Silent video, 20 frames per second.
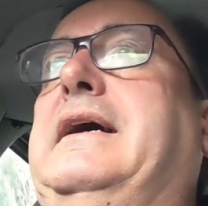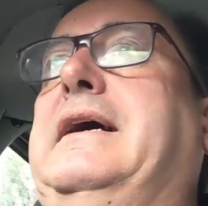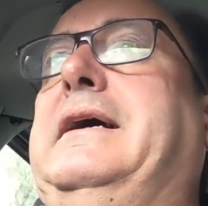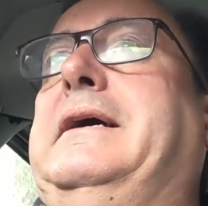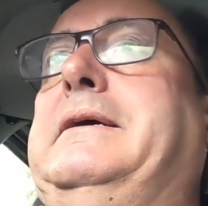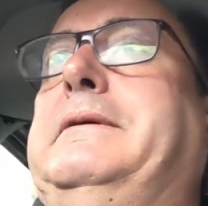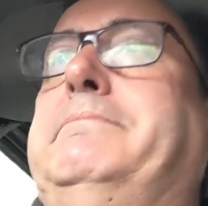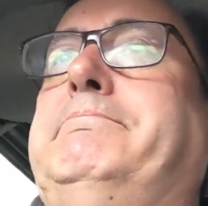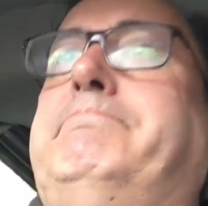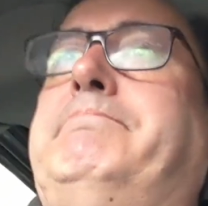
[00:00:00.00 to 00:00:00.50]

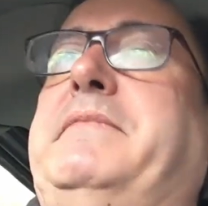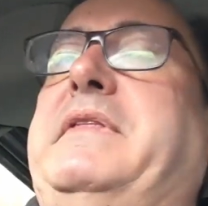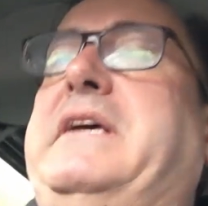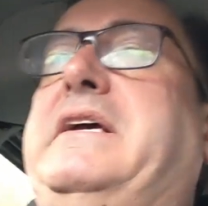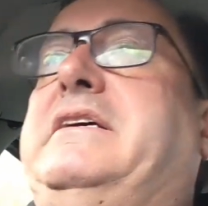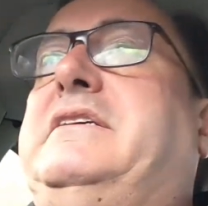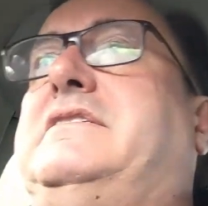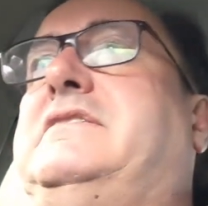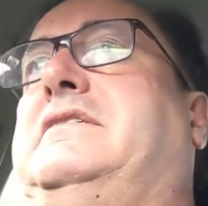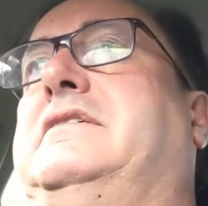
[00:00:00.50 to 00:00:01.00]
um,
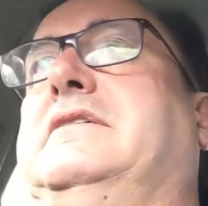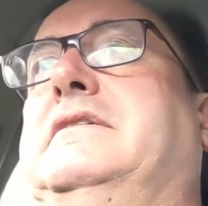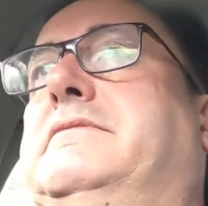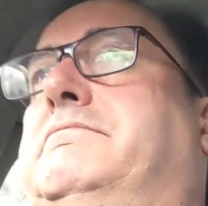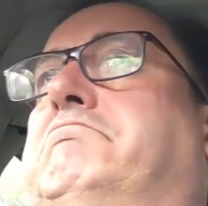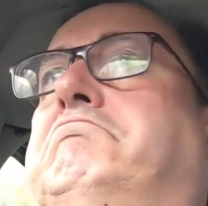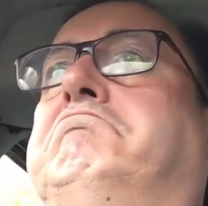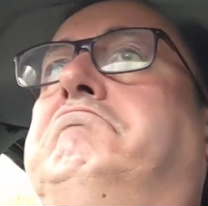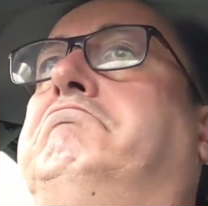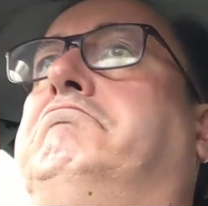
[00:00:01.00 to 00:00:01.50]
is
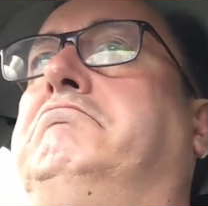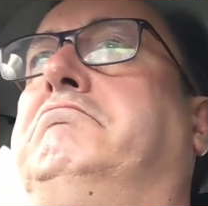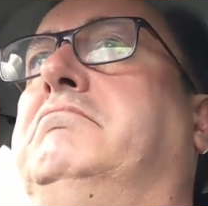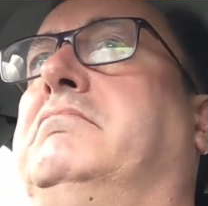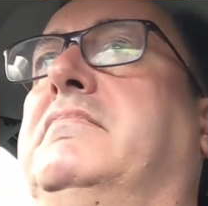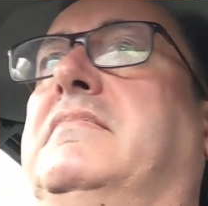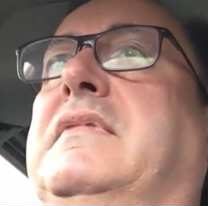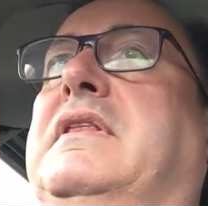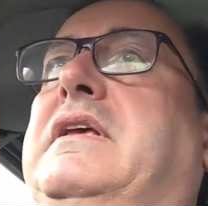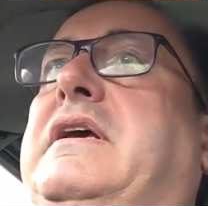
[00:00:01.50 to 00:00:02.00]

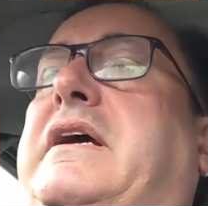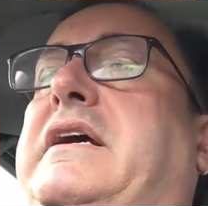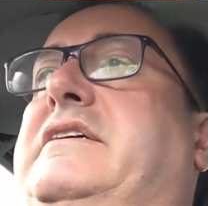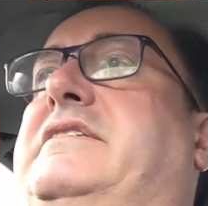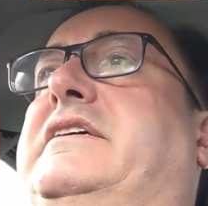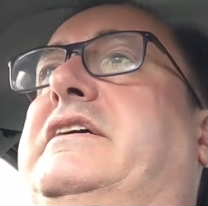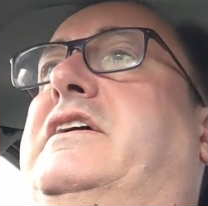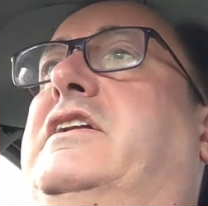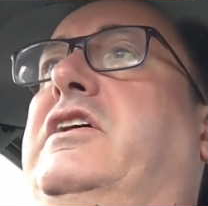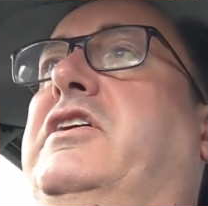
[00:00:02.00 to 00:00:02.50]

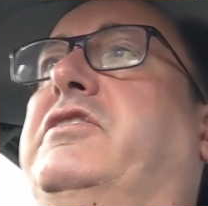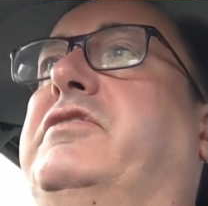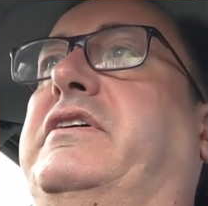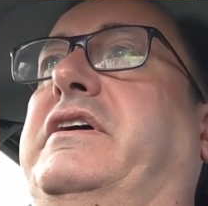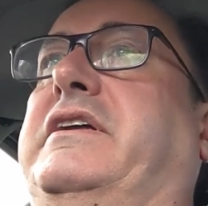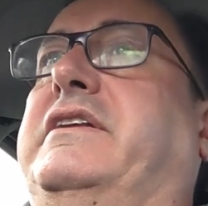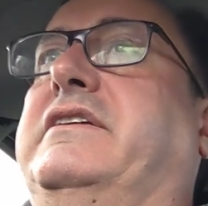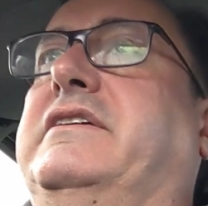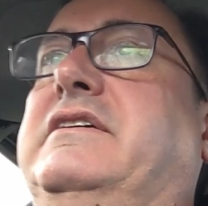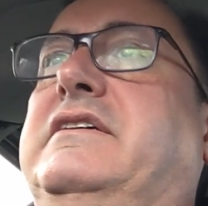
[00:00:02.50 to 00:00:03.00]
is
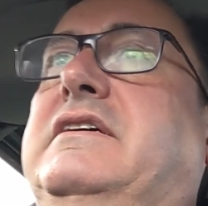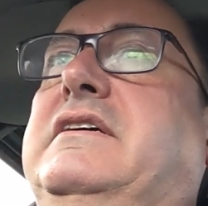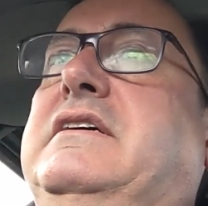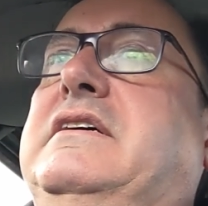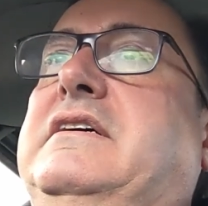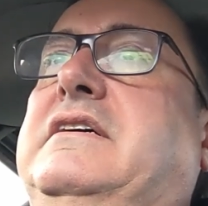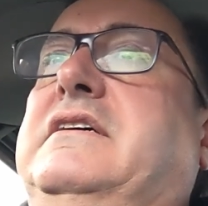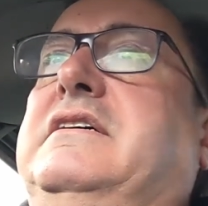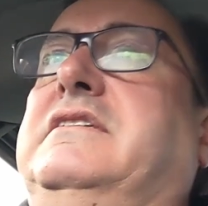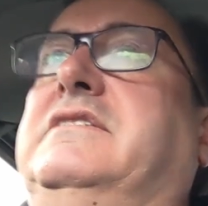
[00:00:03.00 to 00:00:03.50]
included.
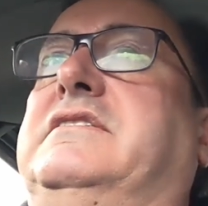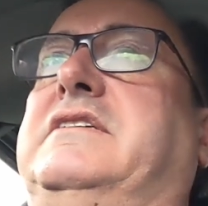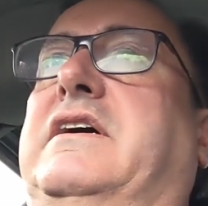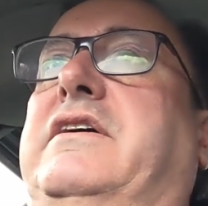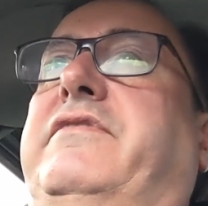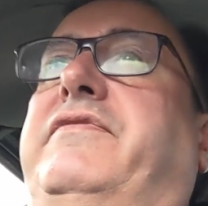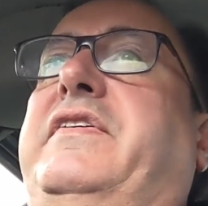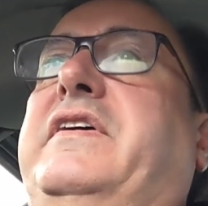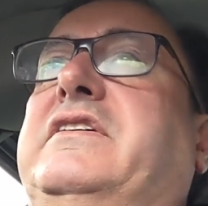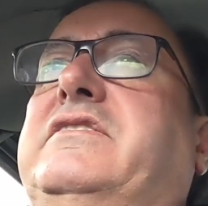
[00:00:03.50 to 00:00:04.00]

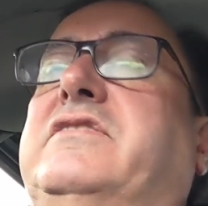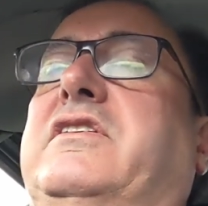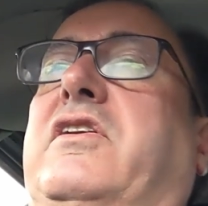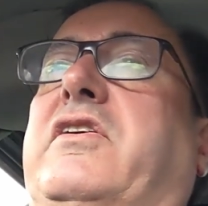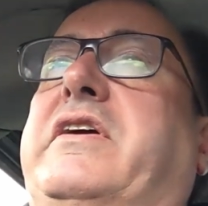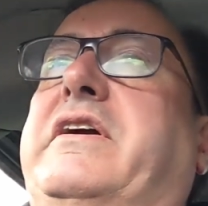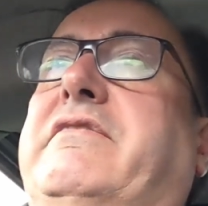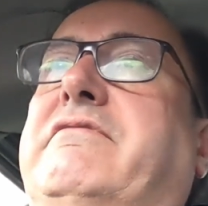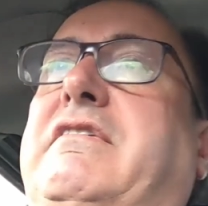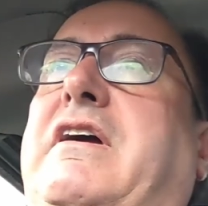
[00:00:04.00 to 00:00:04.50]
So if things are
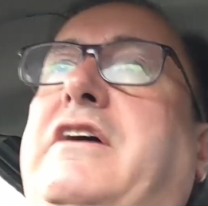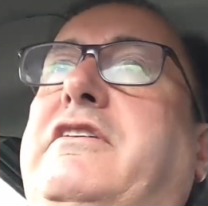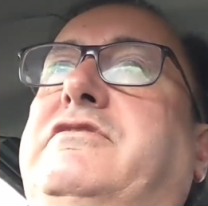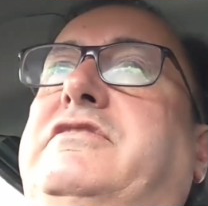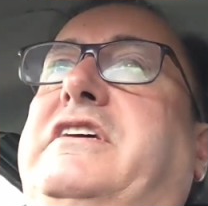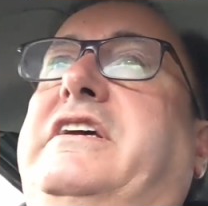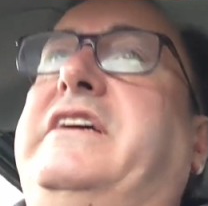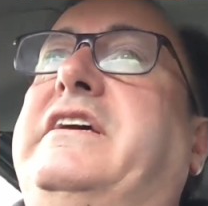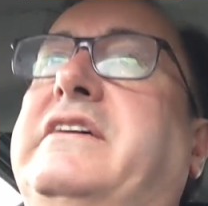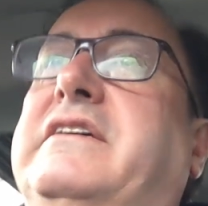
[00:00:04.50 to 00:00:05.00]
looking
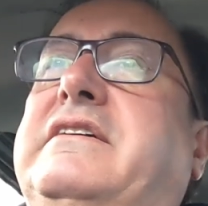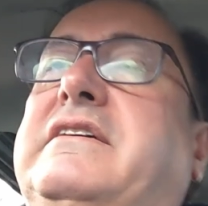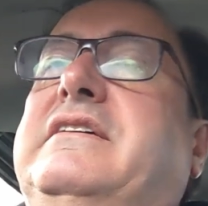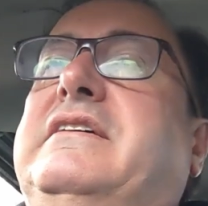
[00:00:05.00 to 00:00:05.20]
rosy,